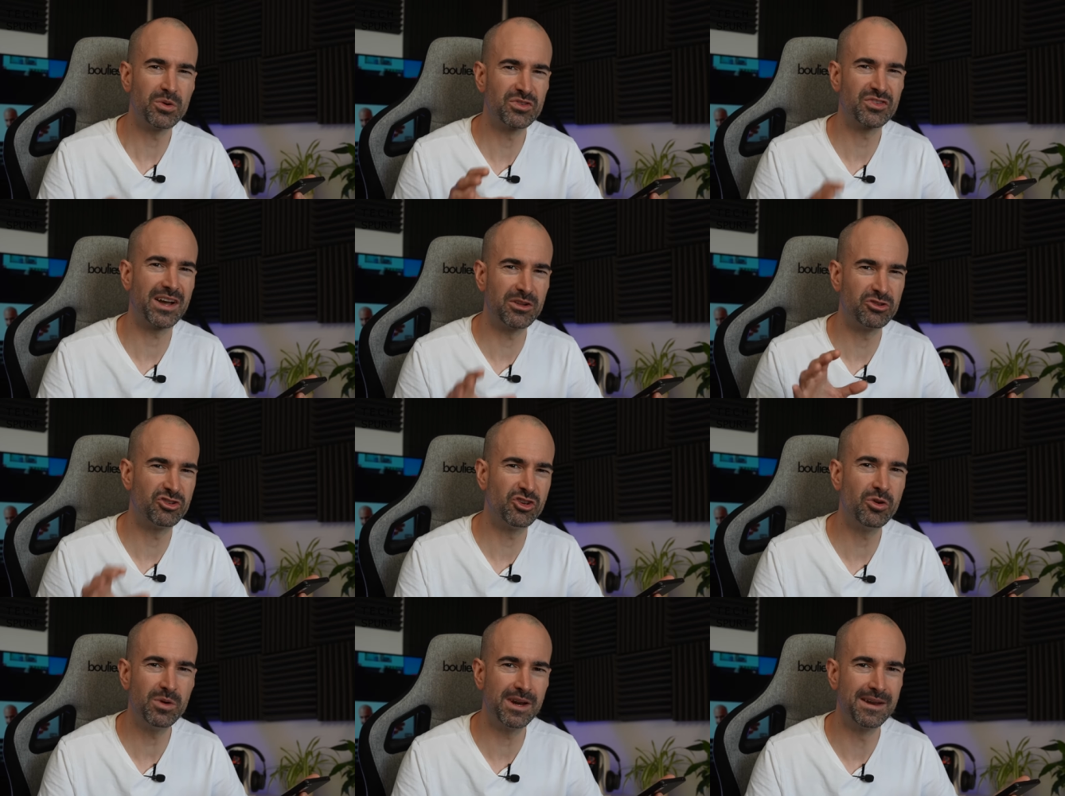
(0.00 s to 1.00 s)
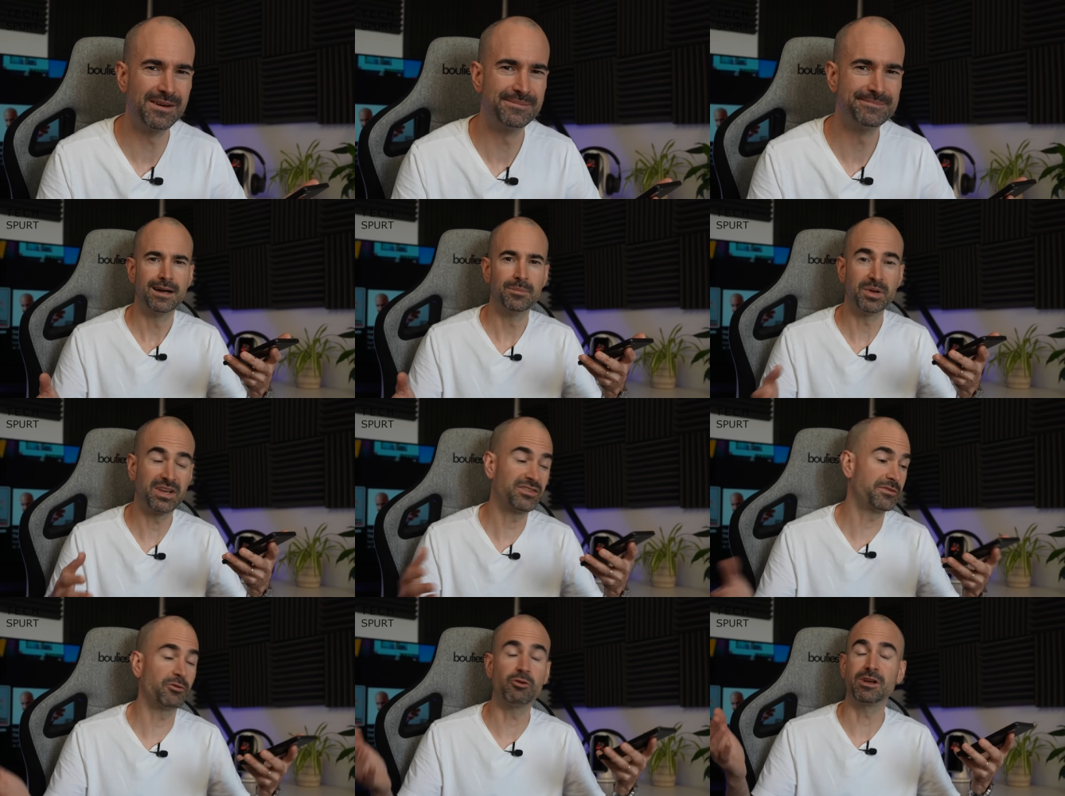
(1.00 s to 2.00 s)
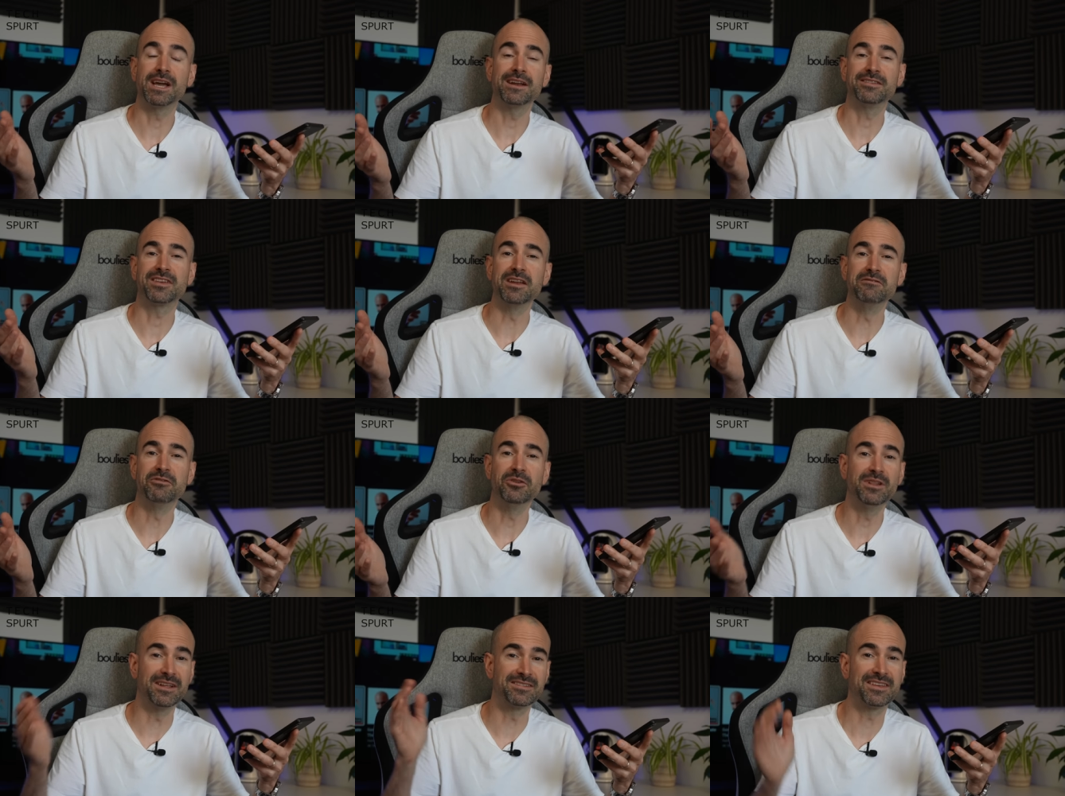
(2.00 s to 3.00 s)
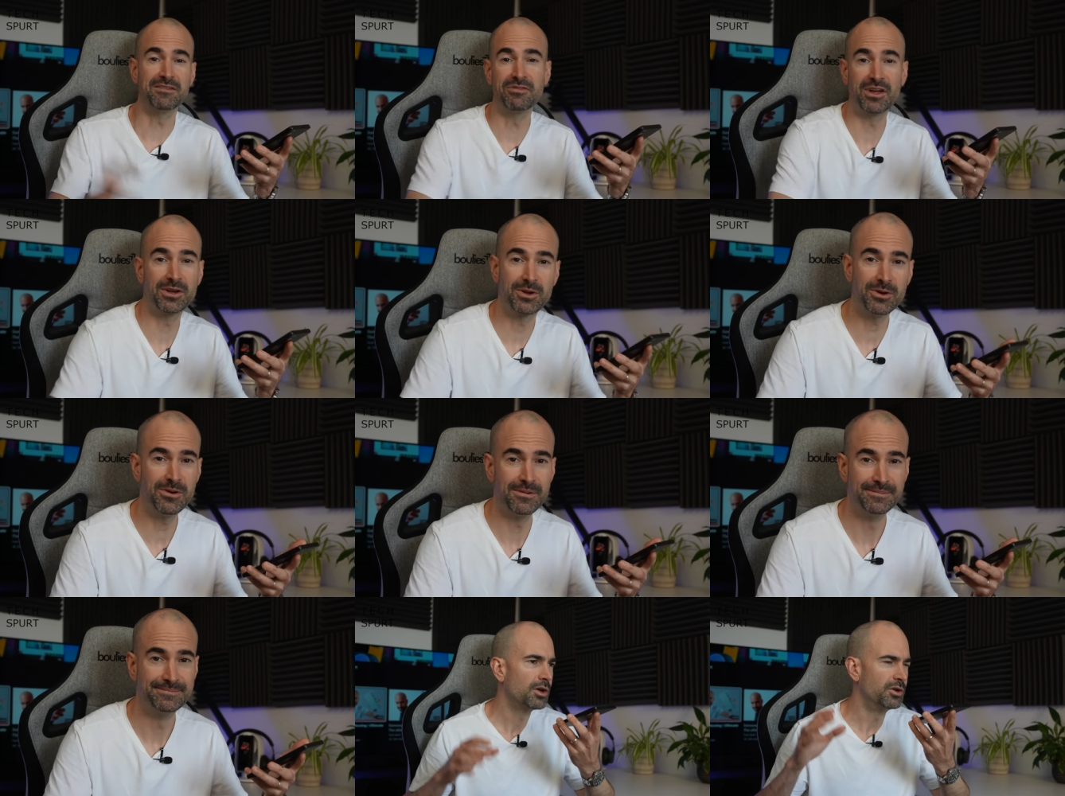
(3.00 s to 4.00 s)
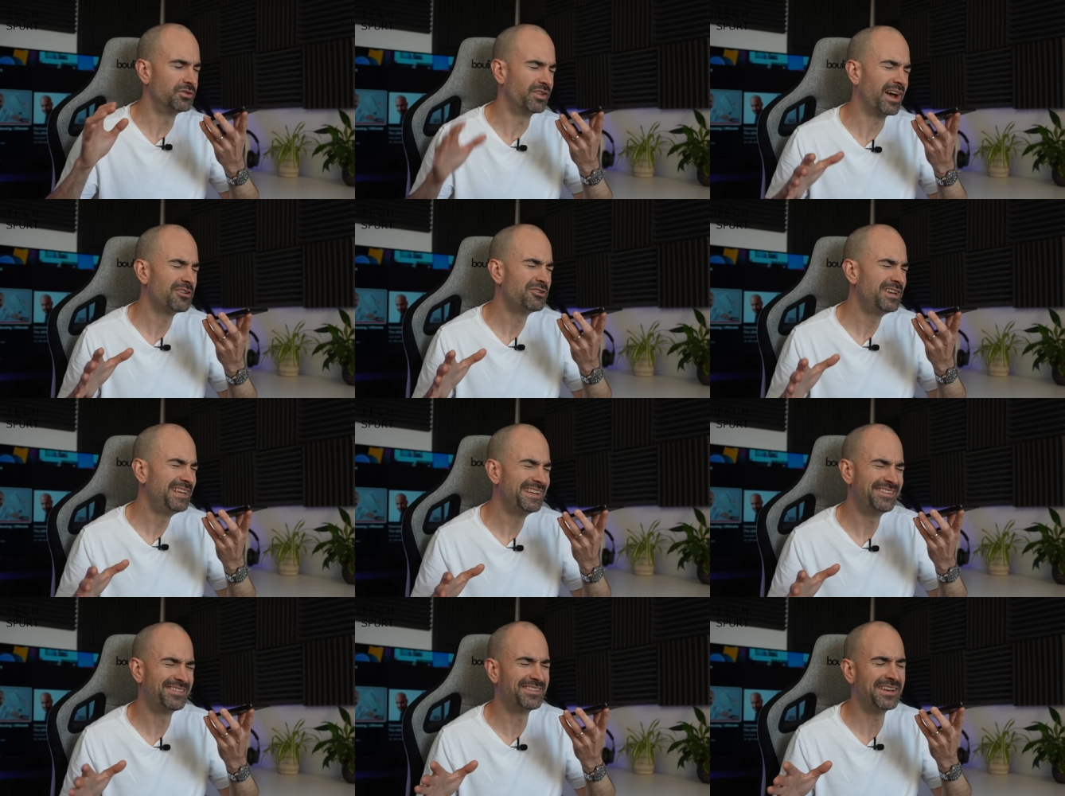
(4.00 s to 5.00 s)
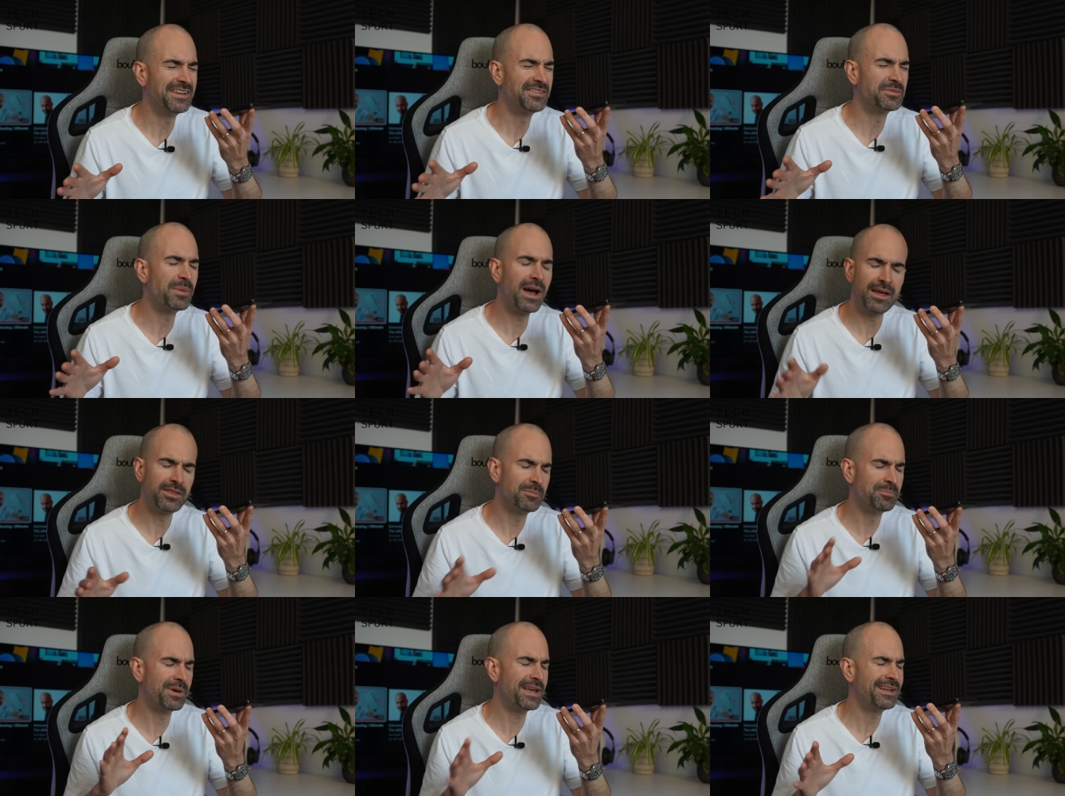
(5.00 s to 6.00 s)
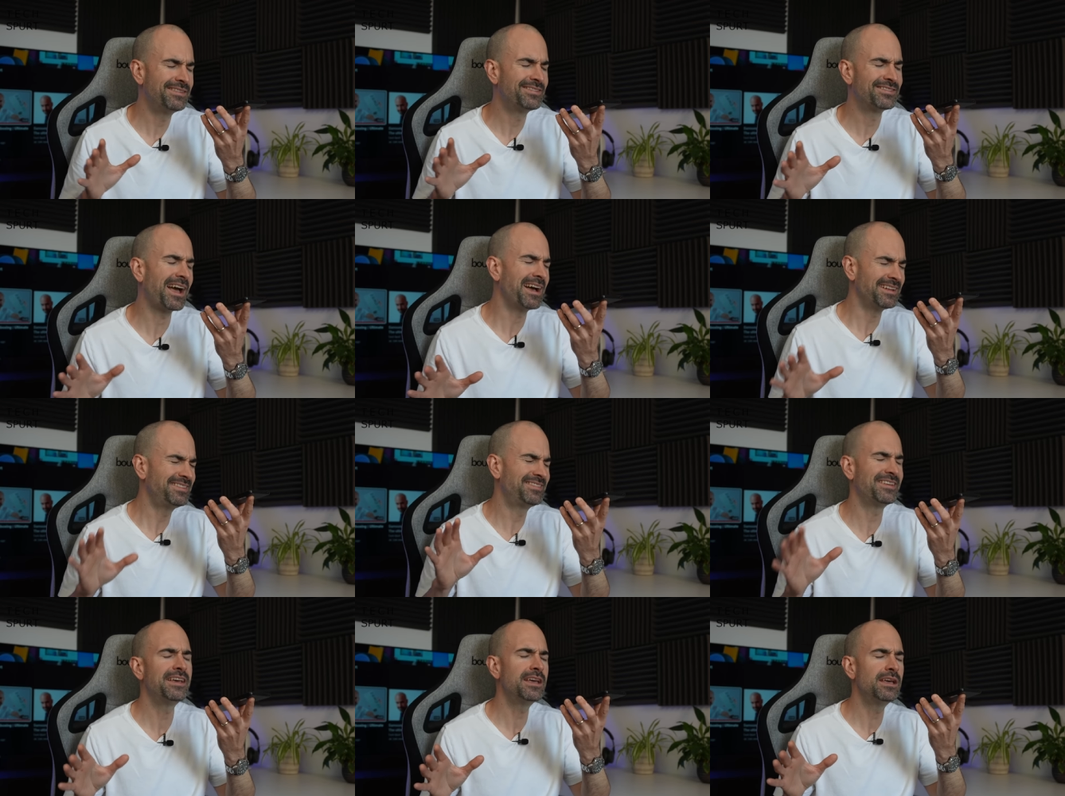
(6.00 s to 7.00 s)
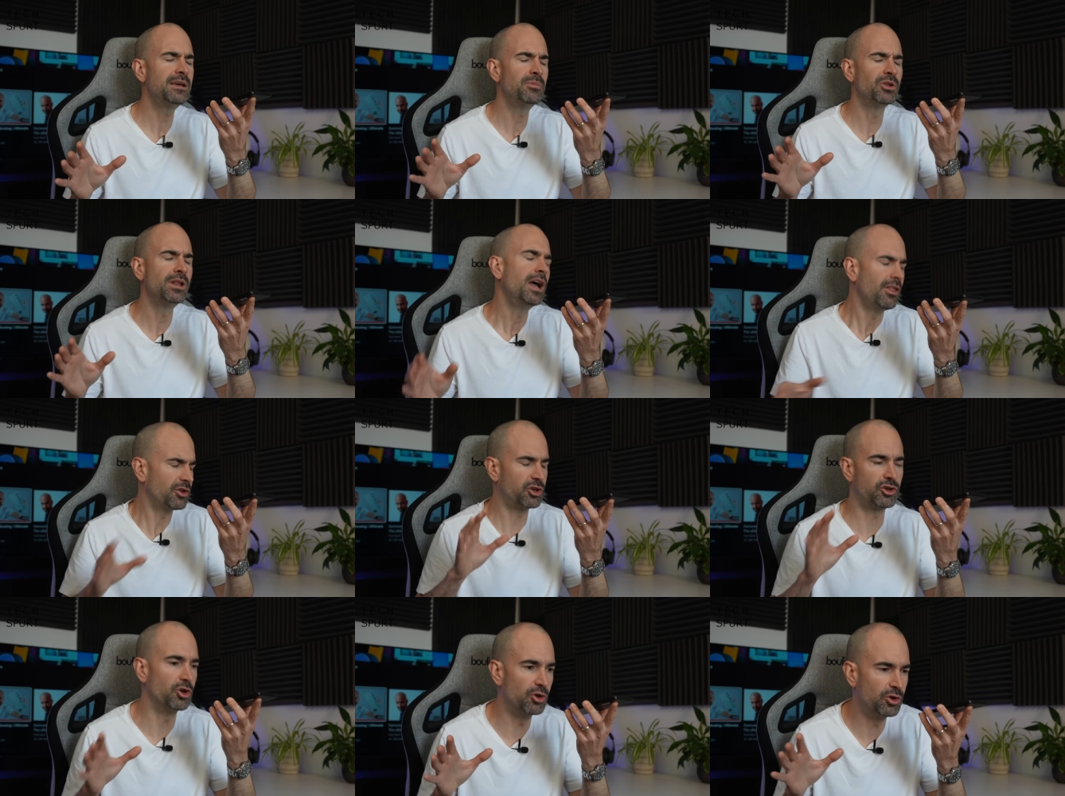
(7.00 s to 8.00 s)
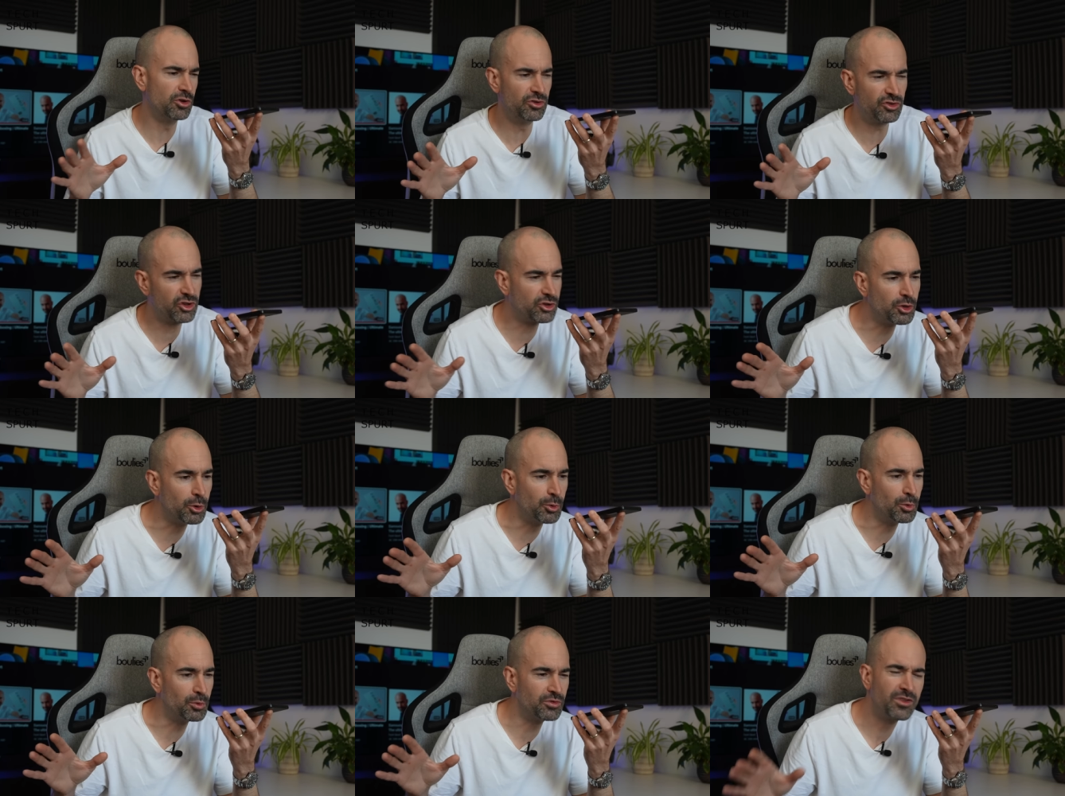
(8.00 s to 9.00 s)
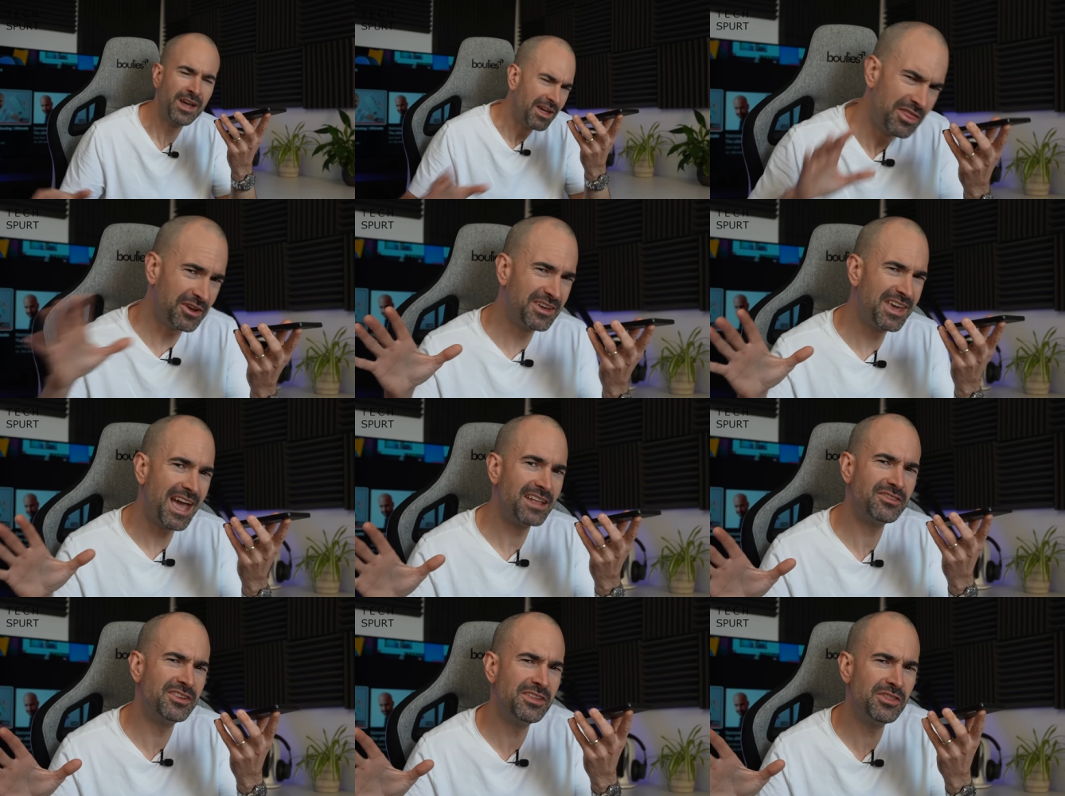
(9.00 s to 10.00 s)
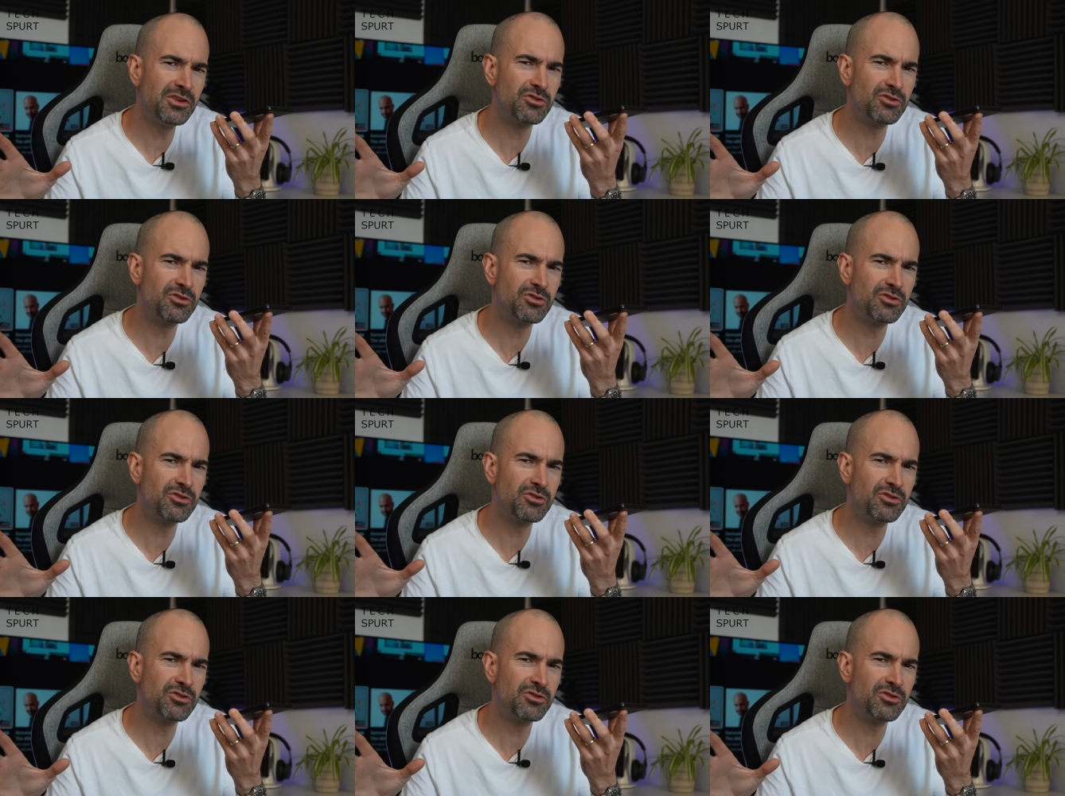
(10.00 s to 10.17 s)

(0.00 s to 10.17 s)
style tuning. And because I've already had a skinful, let's give that a go. Her diary, it sits by the bedside table. The curtains are closed. The cat's in the